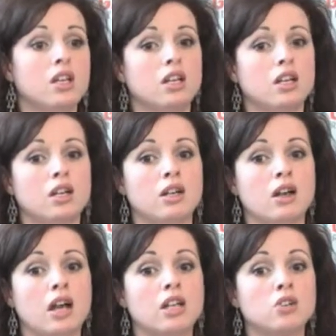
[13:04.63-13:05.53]

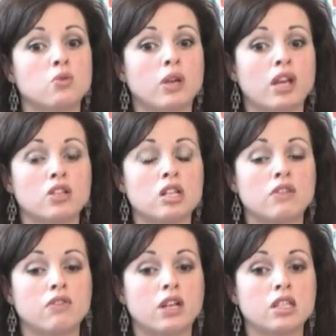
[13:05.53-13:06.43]
And we're actually
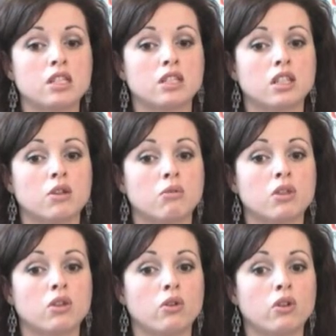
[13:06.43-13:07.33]
finding that with
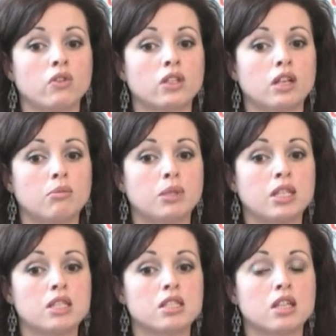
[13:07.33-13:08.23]
a lot of the
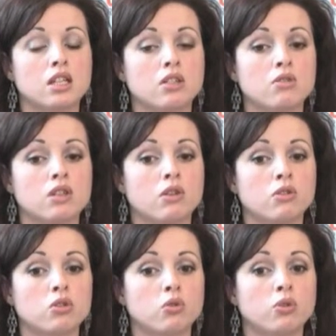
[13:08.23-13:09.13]
companies that use our
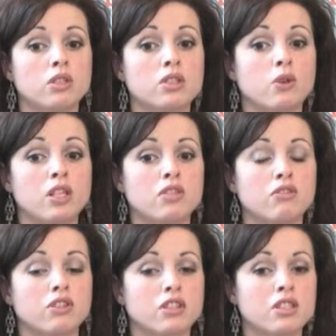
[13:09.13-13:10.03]
tool, it's quite
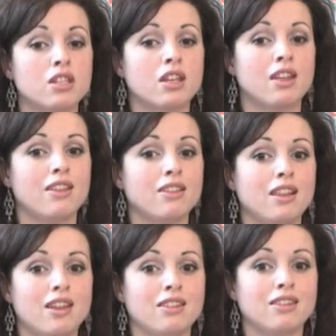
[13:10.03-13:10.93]
different
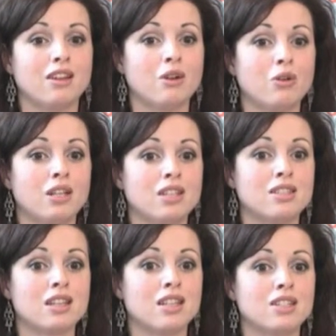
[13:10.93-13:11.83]
than the ONS
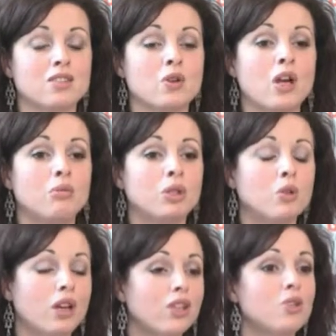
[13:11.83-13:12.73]
data. So I'll be
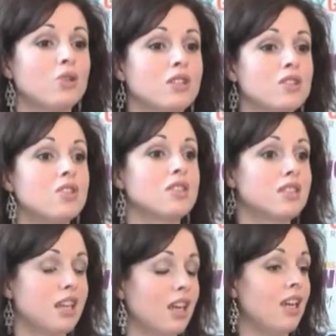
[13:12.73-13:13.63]
quite curious to
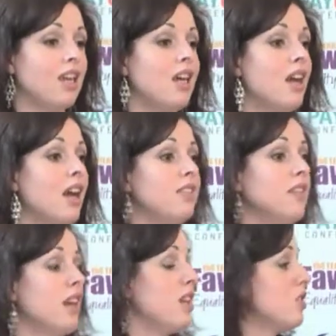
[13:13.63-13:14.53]
see at
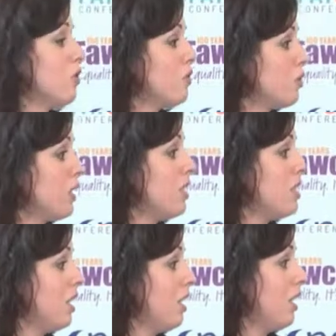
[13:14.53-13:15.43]
the end of
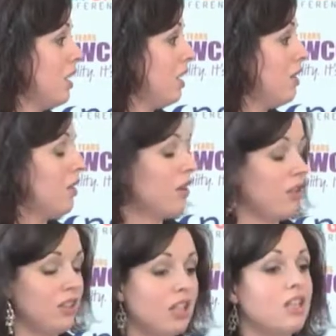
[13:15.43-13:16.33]

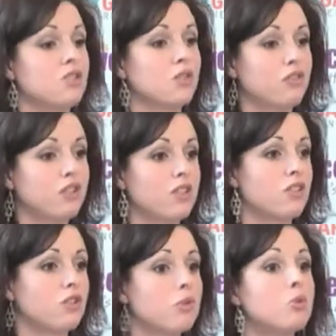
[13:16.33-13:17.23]
the
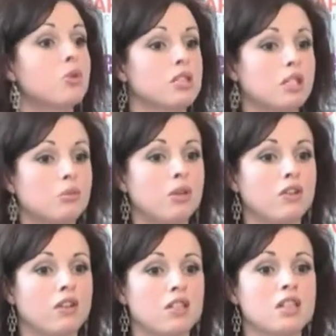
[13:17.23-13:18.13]
first reporting
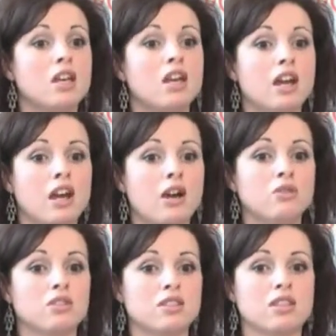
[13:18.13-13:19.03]
period, how
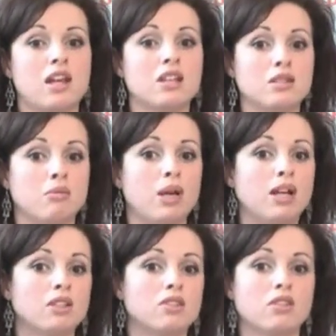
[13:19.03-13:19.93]
does that
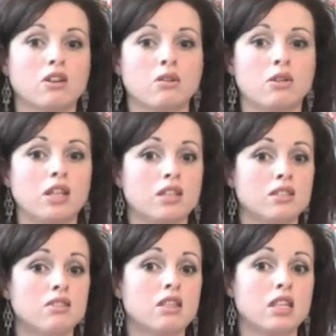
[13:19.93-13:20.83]
impact the
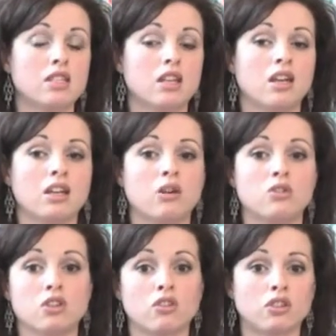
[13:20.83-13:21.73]
ONS data and our
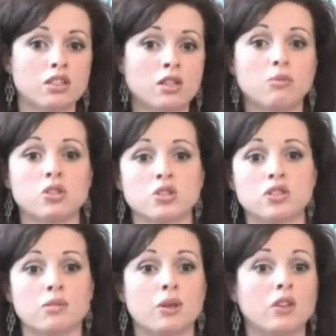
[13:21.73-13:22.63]
general
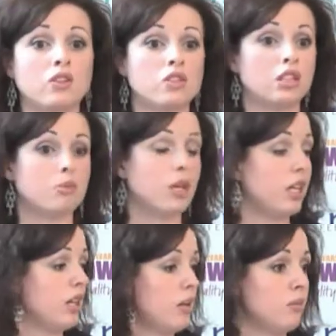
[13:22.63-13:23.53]
assumptions about the gender pay
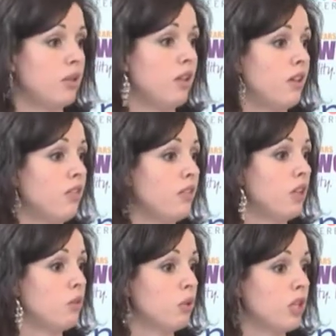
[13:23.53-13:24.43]
gap
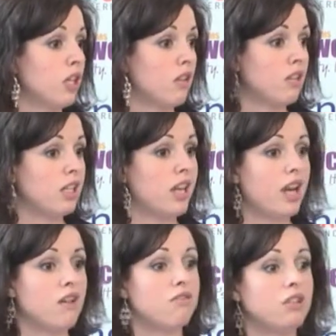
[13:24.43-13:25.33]
that we currently
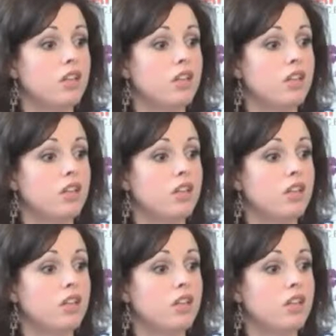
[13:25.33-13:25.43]
have.